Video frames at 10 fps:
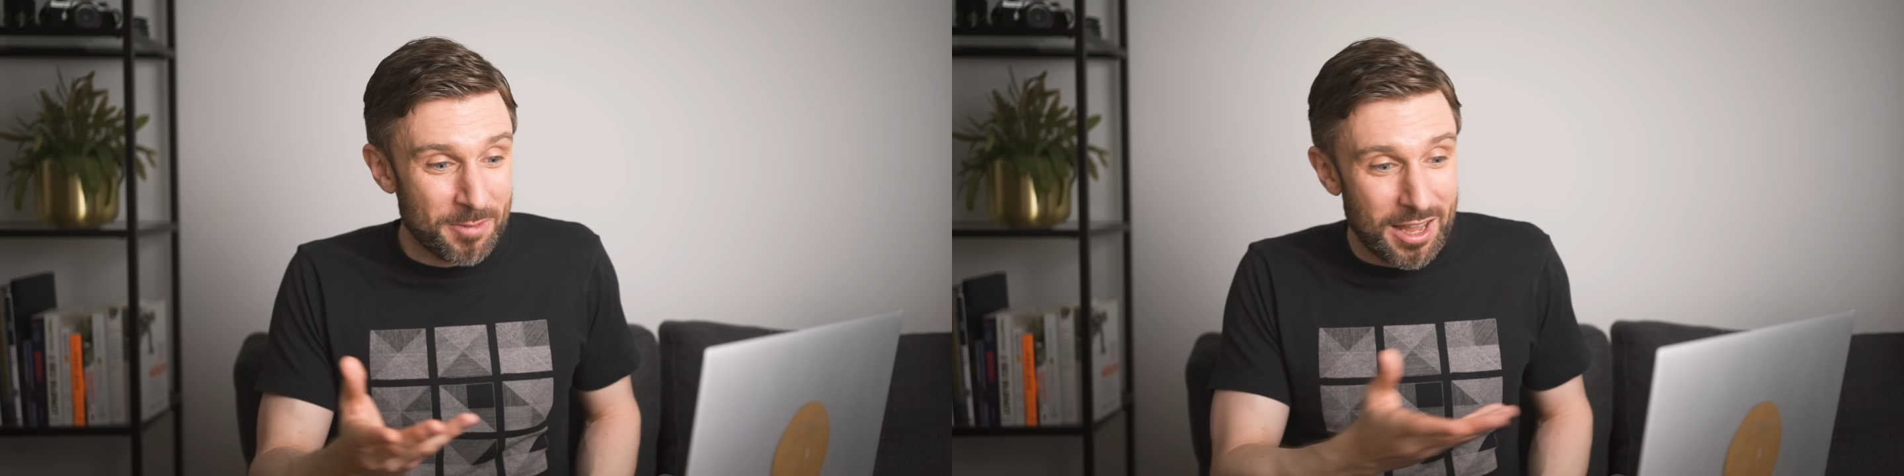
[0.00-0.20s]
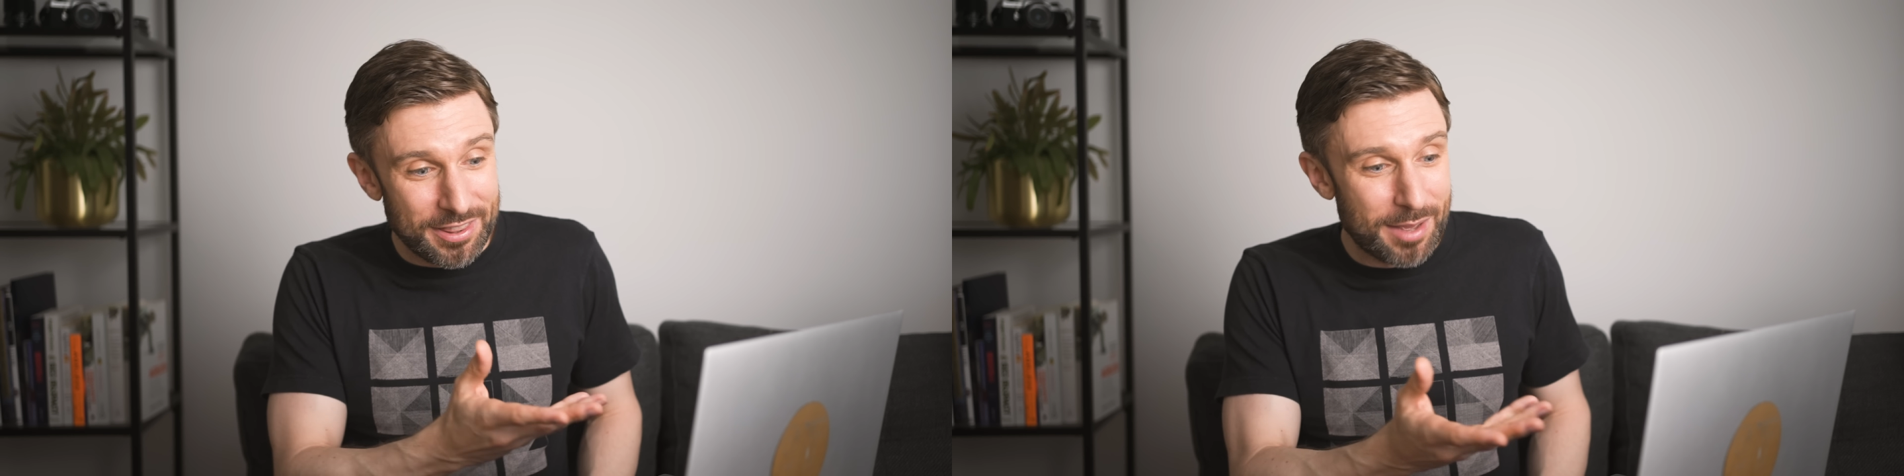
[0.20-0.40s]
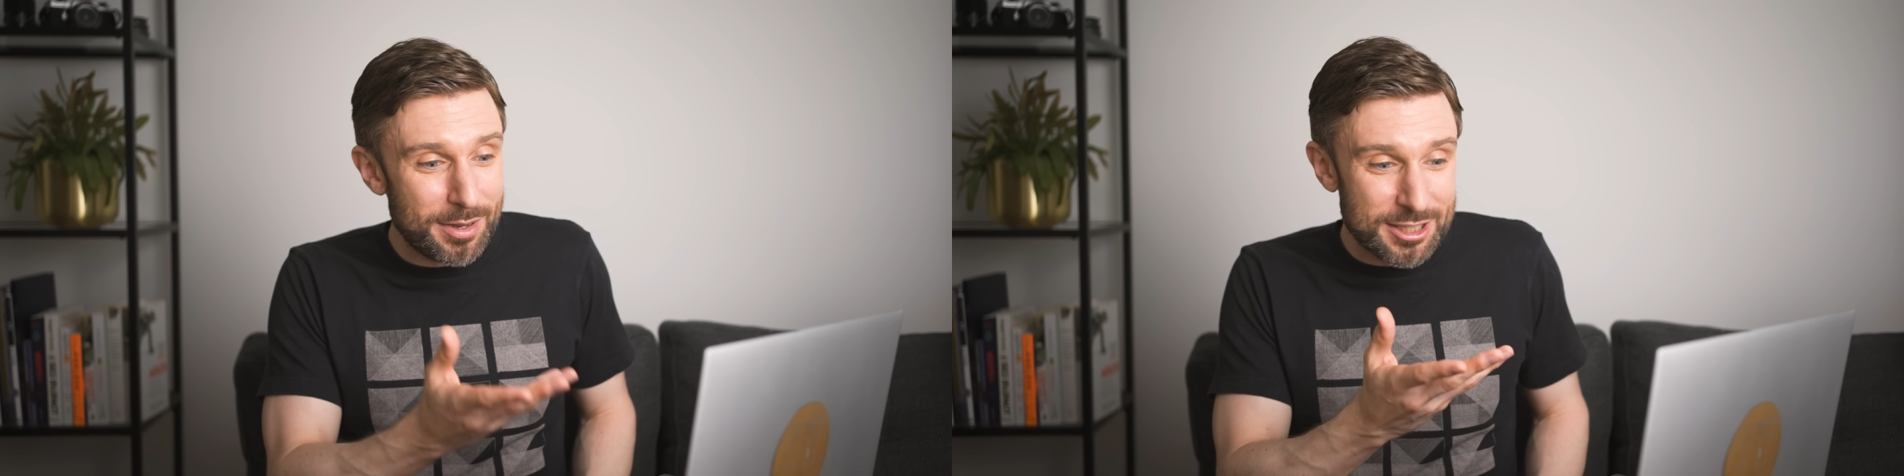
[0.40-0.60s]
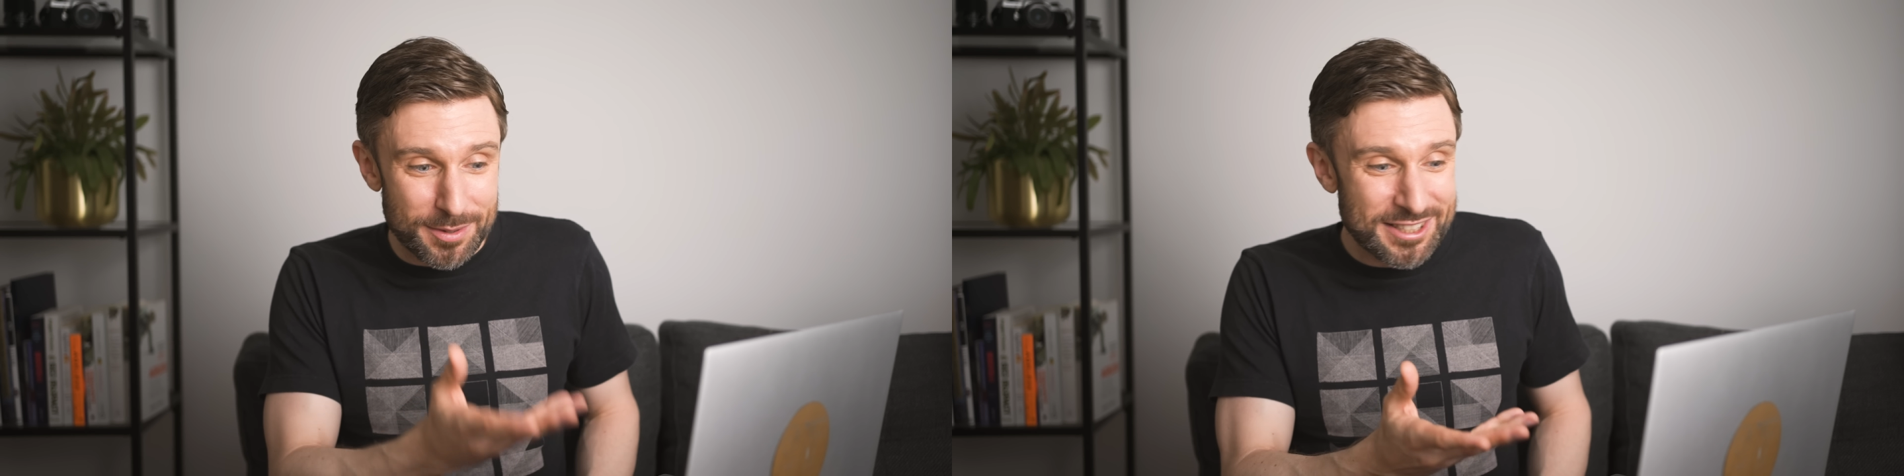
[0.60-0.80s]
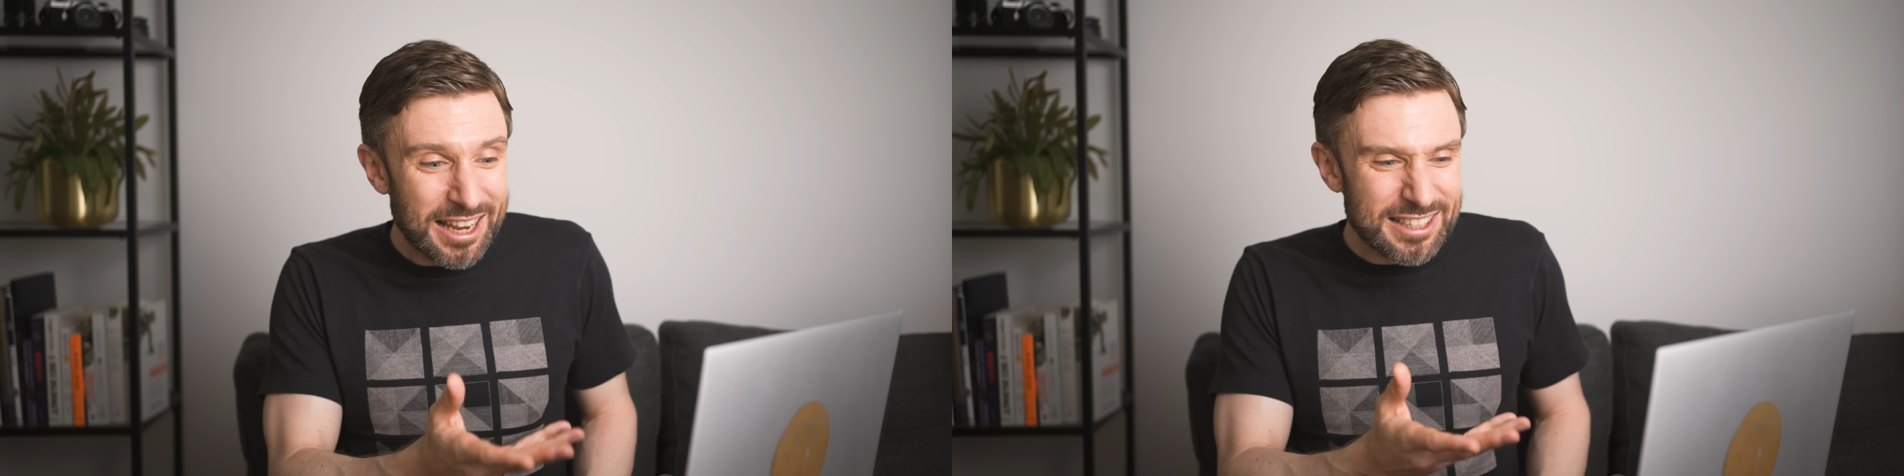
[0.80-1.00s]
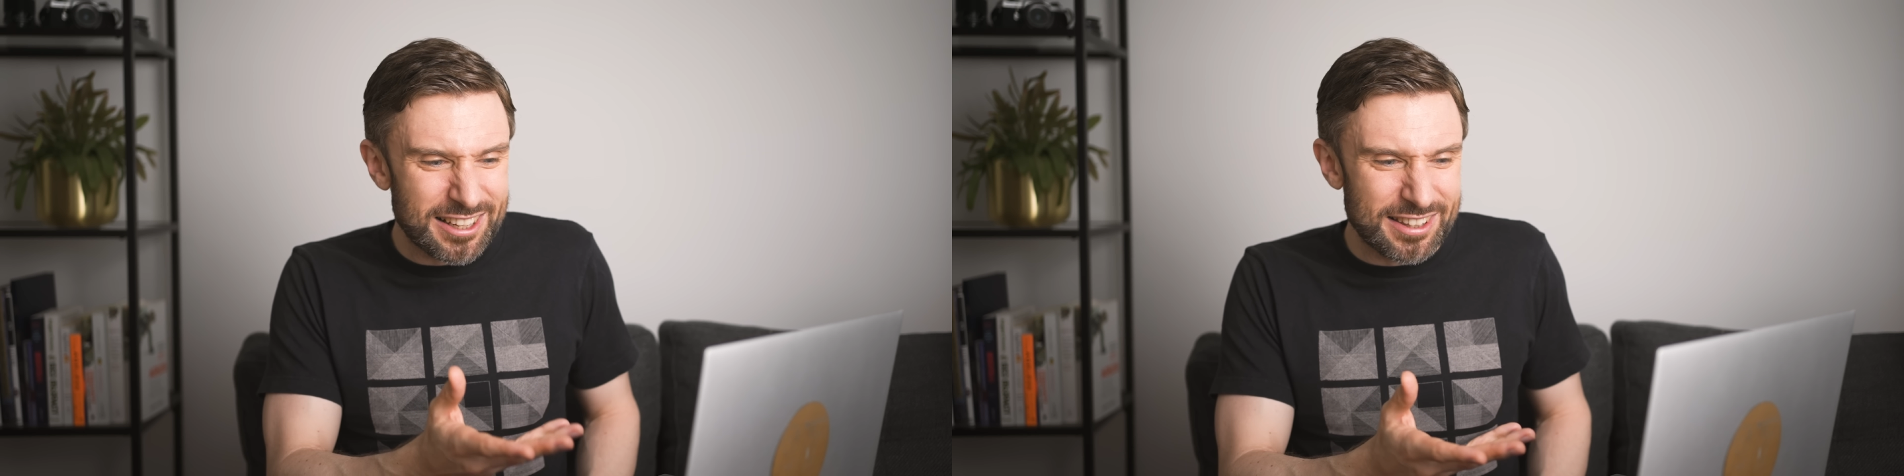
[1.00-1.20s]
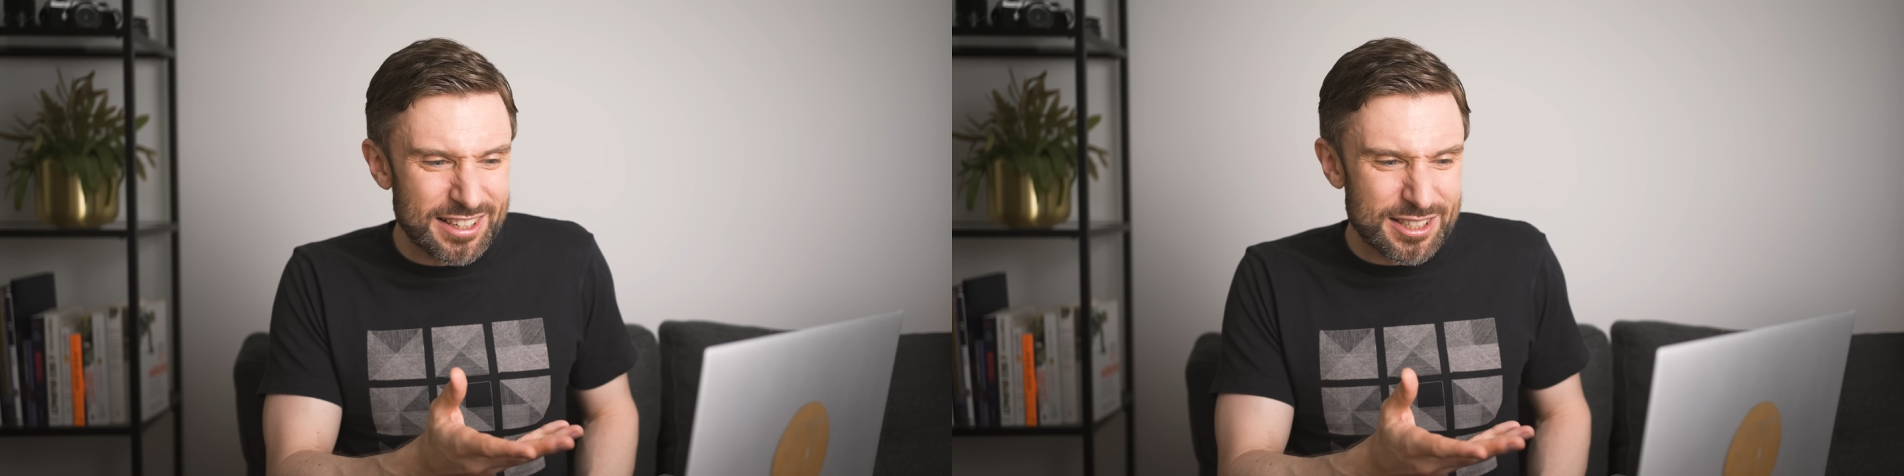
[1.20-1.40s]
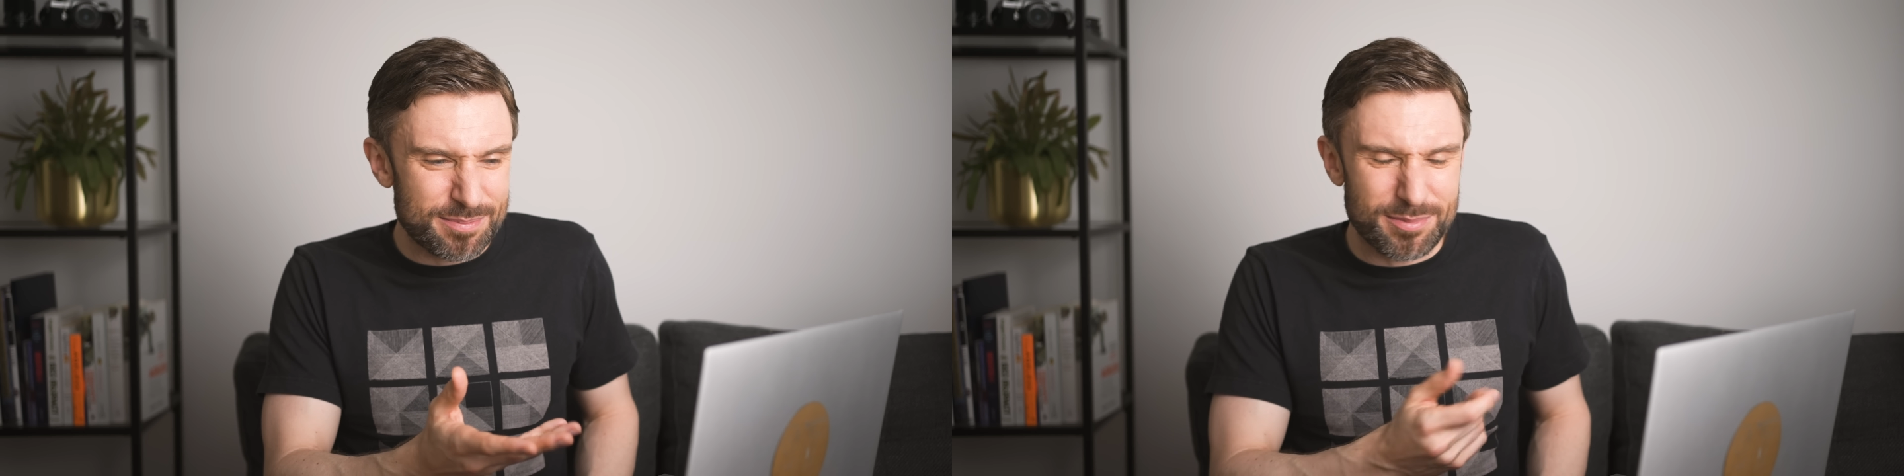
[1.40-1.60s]
And that means mistakes like
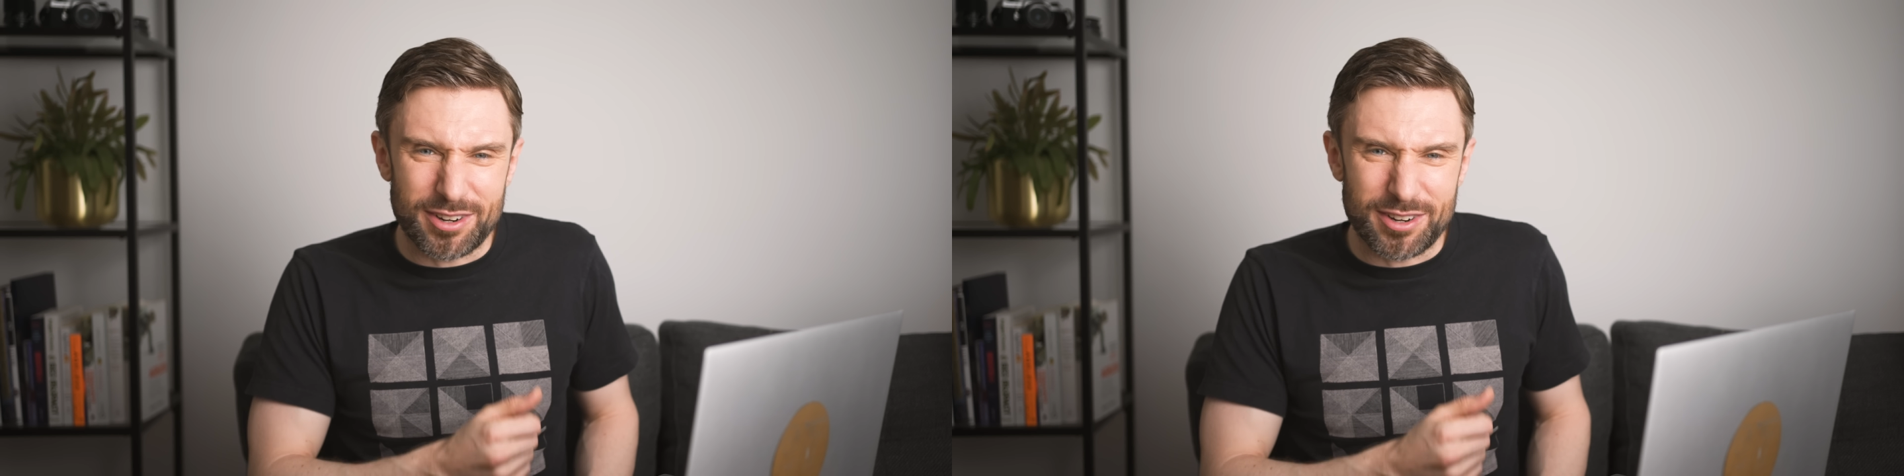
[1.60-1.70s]
this